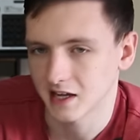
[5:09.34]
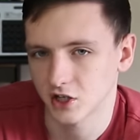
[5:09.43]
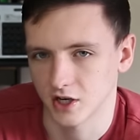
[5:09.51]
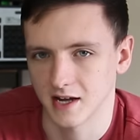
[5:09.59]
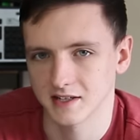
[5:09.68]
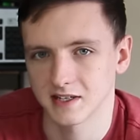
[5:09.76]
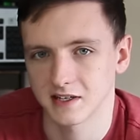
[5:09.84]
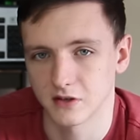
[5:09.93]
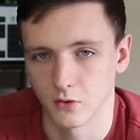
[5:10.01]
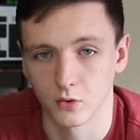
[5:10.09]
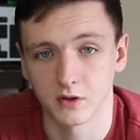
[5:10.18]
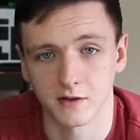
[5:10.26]
ATX chassis,
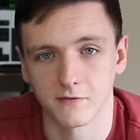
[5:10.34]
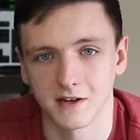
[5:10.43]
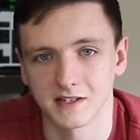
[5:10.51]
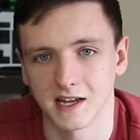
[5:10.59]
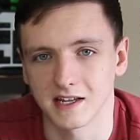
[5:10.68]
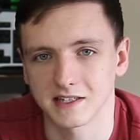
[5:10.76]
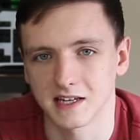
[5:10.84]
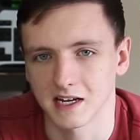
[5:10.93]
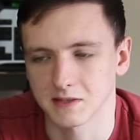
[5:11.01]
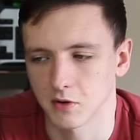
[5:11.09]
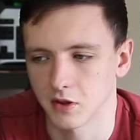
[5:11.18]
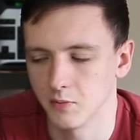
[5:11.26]
so it only fits
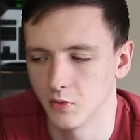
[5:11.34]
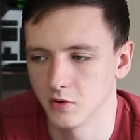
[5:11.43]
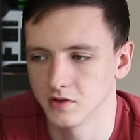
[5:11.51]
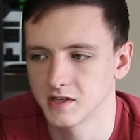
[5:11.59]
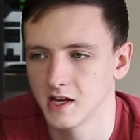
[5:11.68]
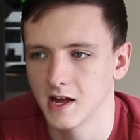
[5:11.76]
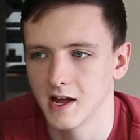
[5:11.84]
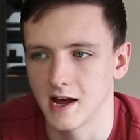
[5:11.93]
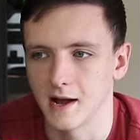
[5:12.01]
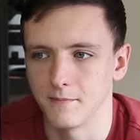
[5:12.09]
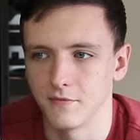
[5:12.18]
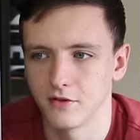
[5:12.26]
ATX motherboards.
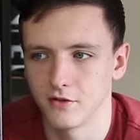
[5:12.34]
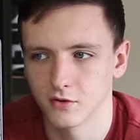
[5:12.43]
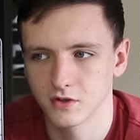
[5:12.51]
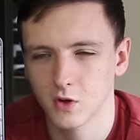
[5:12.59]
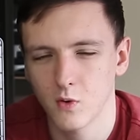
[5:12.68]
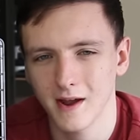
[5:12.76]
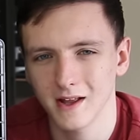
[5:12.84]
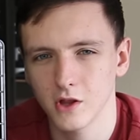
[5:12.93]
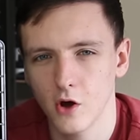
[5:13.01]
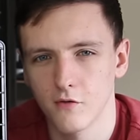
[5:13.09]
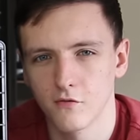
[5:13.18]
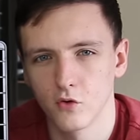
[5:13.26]
Um, there's quite a
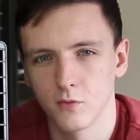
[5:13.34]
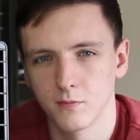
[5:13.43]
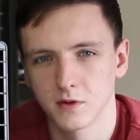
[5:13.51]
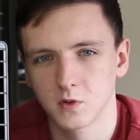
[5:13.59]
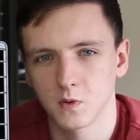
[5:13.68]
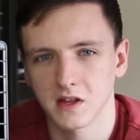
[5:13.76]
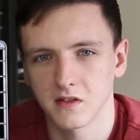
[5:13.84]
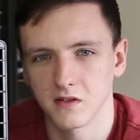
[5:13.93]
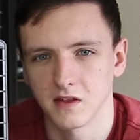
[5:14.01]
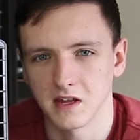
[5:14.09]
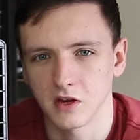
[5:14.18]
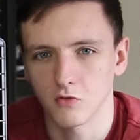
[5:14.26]
lot of room
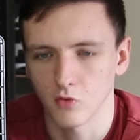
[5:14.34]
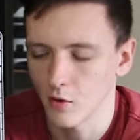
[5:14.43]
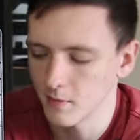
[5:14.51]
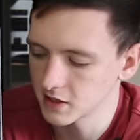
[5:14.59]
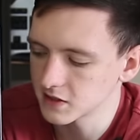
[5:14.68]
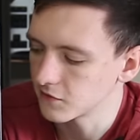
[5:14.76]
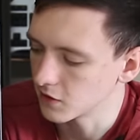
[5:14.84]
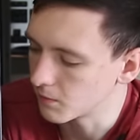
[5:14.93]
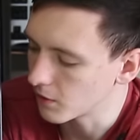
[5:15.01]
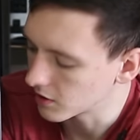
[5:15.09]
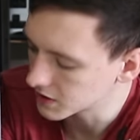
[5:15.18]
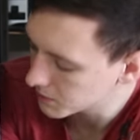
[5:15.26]
between the grommets for the power